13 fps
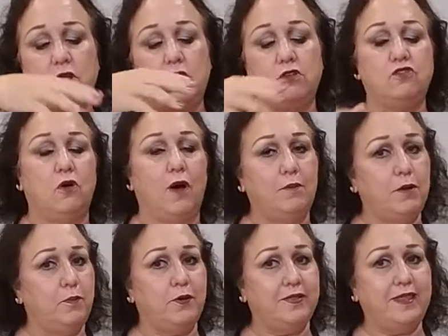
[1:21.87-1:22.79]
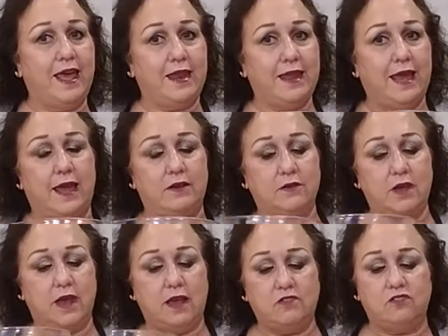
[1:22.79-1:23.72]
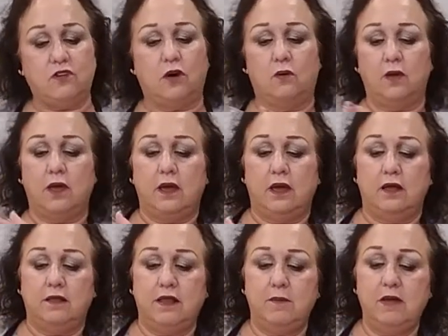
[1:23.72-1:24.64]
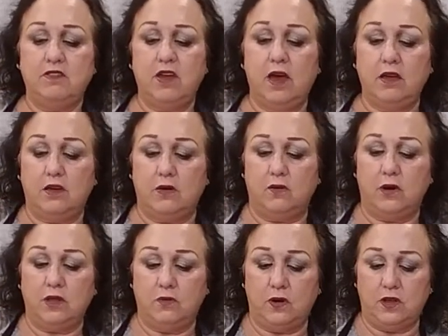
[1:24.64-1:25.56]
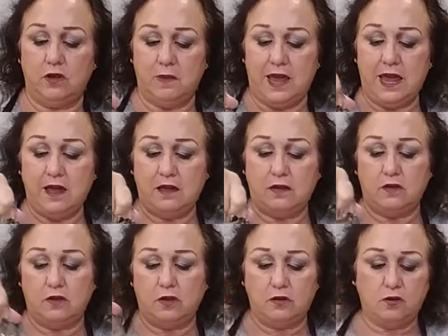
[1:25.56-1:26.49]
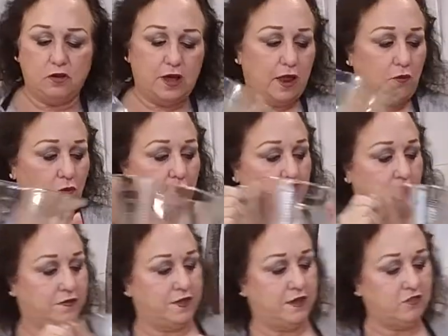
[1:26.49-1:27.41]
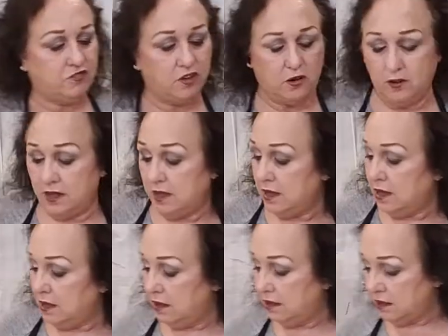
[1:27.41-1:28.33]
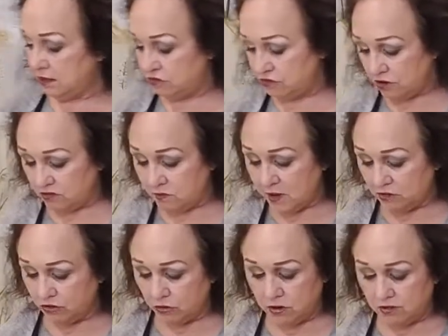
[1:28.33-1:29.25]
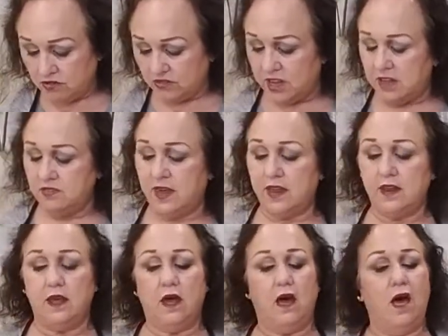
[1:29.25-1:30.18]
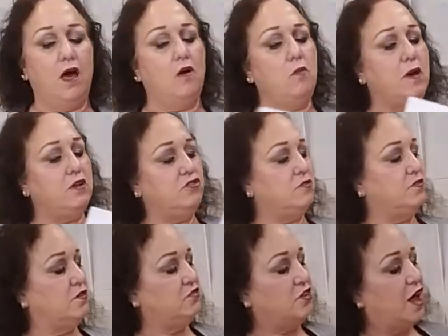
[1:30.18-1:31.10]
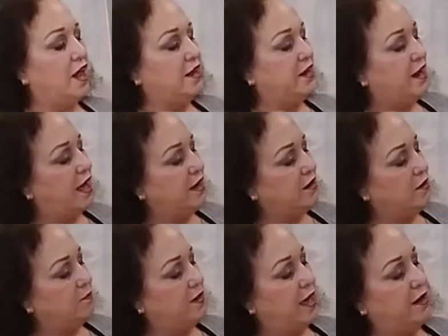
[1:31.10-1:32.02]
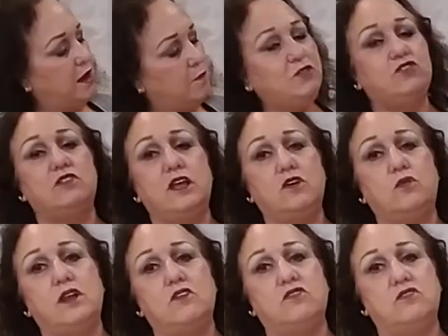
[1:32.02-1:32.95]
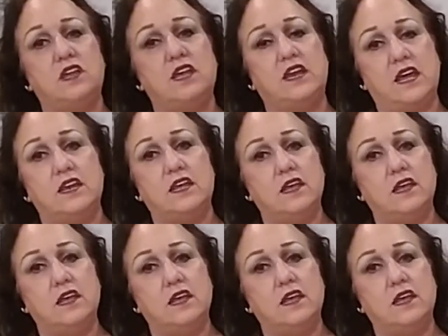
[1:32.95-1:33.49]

So I'm going to put that in, okay? So let me tell you, when you make, you got to work on this. So just make sure you see that how much of the solid item and how much liquid is needed.